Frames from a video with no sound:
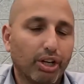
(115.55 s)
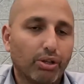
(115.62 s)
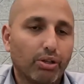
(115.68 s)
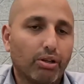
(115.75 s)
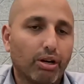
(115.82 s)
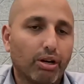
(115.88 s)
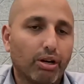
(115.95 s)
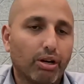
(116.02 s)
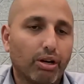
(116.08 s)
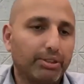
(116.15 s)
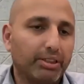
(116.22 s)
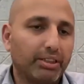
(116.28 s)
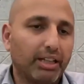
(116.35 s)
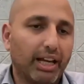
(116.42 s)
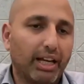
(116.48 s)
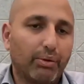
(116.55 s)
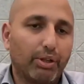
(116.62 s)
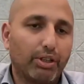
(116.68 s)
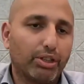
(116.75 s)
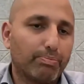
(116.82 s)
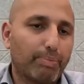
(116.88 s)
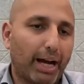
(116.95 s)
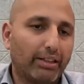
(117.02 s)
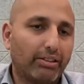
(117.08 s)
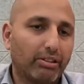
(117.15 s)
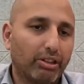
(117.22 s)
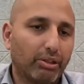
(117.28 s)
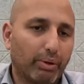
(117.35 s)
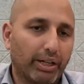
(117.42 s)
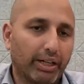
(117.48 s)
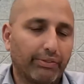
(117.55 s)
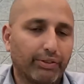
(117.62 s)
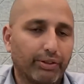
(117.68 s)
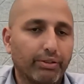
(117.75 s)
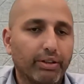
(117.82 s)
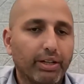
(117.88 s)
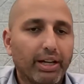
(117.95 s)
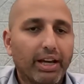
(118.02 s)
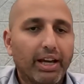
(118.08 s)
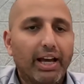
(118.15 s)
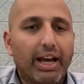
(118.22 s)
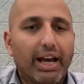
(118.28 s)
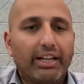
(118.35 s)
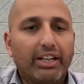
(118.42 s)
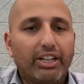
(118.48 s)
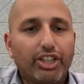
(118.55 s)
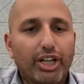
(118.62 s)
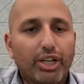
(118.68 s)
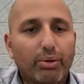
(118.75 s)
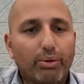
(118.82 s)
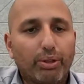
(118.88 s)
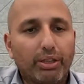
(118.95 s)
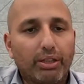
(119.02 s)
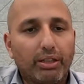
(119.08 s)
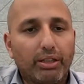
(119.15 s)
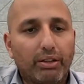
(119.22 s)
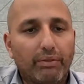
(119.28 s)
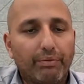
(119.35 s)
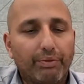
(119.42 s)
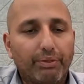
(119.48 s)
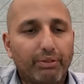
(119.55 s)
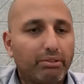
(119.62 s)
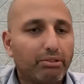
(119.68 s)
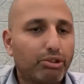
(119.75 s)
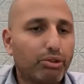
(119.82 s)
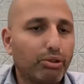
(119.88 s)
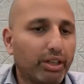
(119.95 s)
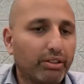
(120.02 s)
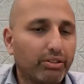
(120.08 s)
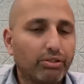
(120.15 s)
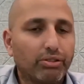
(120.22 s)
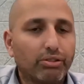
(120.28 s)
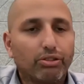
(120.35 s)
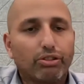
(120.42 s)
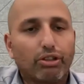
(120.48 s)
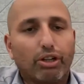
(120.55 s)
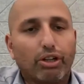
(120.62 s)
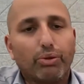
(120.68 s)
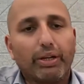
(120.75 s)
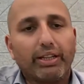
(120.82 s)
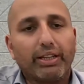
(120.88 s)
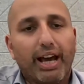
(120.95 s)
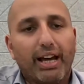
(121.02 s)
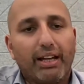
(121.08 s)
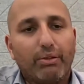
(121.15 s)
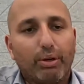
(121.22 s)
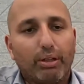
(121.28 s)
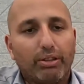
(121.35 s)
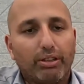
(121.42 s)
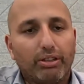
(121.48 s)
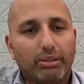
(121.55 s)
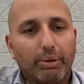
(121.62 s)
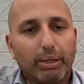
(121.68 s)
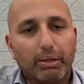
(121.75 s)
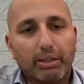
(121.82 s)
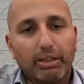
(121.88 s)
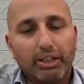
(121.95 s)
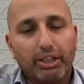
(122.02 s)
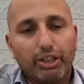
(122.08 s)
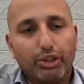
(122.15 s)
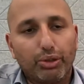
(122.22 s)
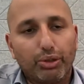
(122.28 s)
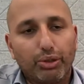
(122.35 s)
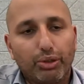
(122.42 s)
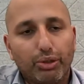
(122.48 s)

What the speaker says: We call them C language, Python, or whatever. And in general, when students start doing that, well, there's a big issue.